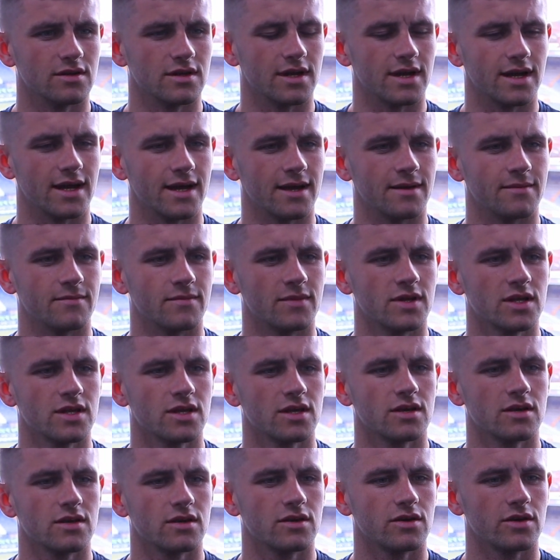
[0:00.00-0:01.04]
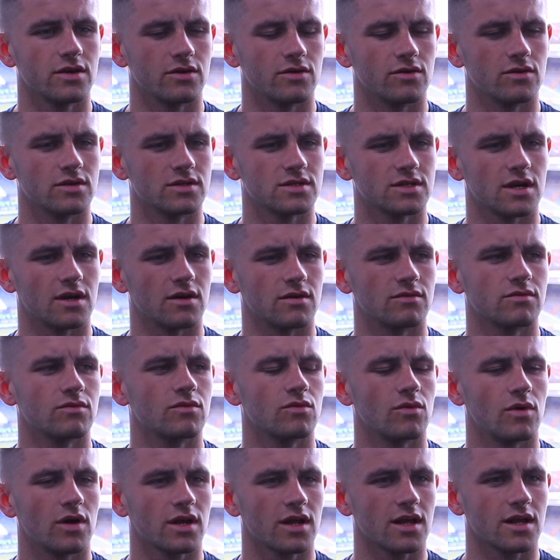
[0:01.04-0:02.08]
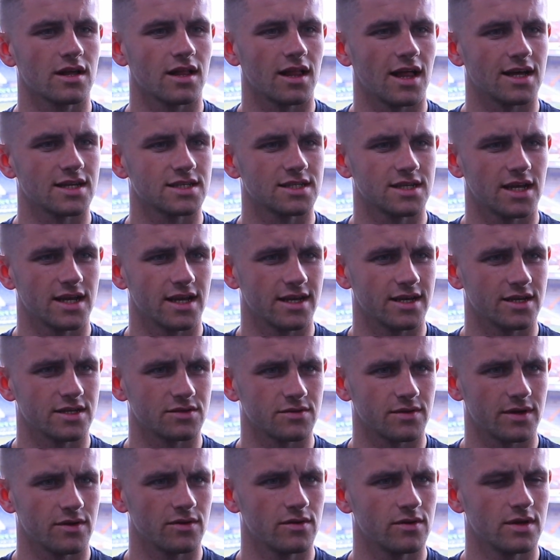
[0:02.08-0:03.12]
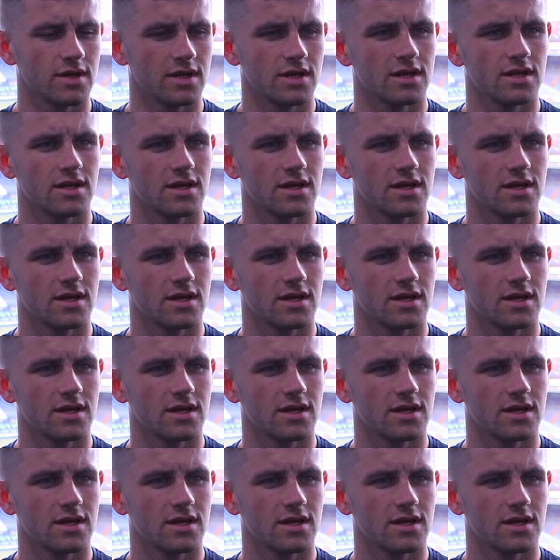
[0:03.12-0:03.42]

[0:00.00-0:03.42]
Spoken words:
You know, it's a working class city as well.